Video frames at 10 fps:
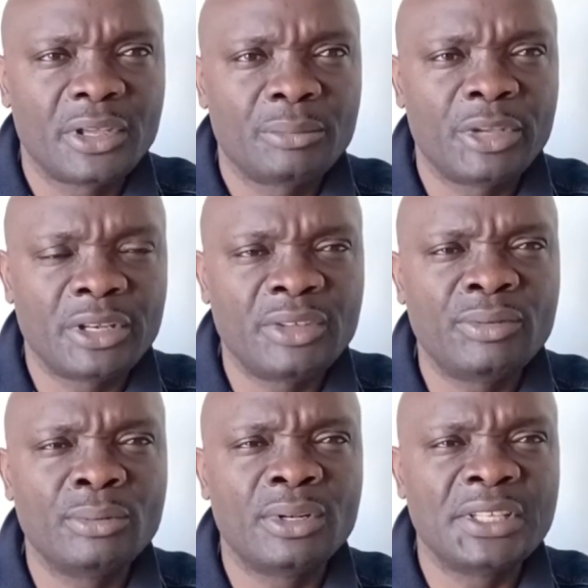But if
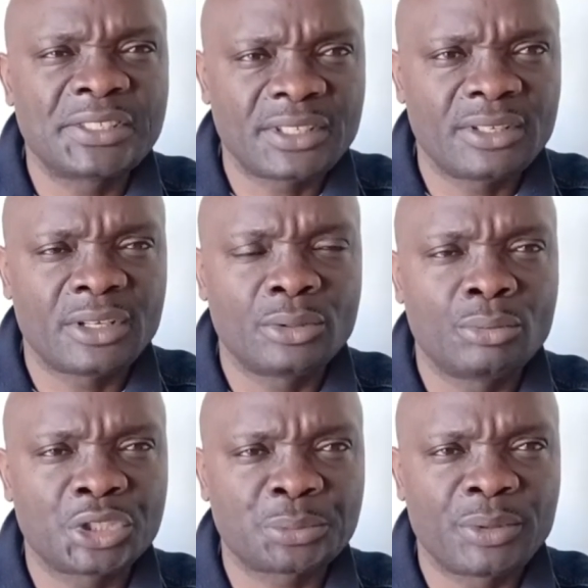you listen and you
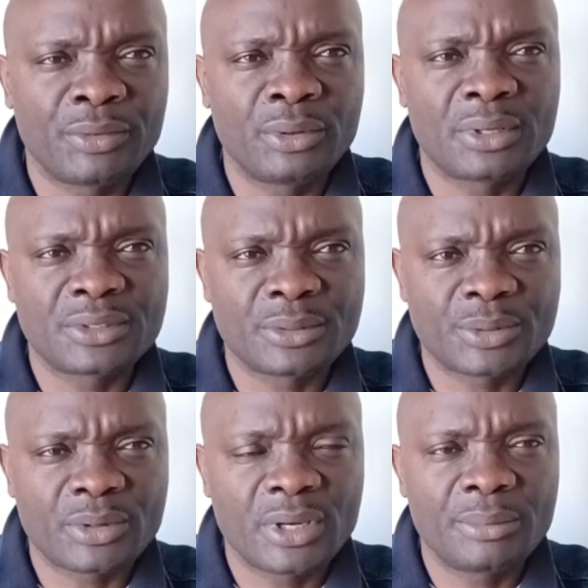watch my video and
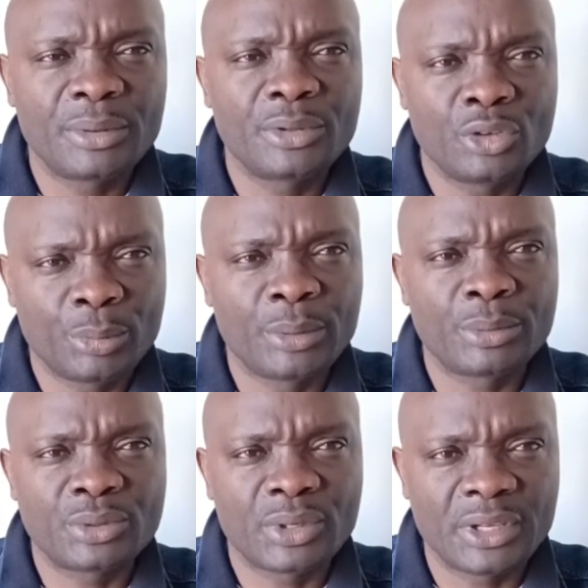subscribe, you'll be able
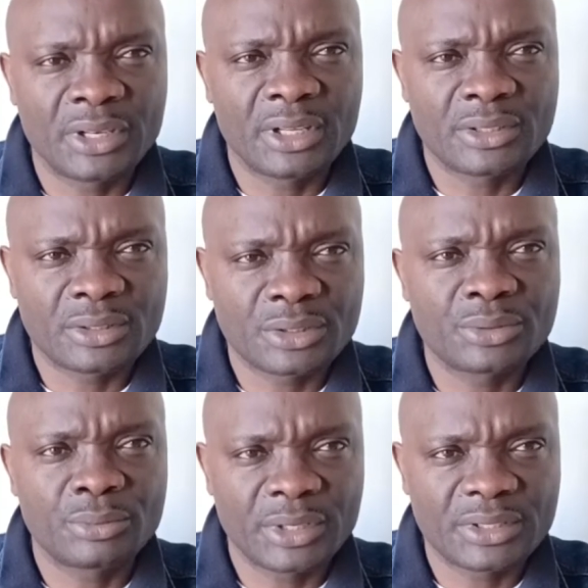to get that
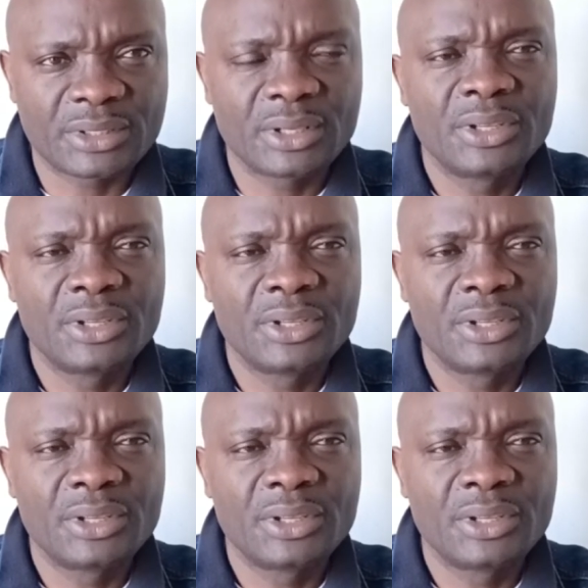soonest.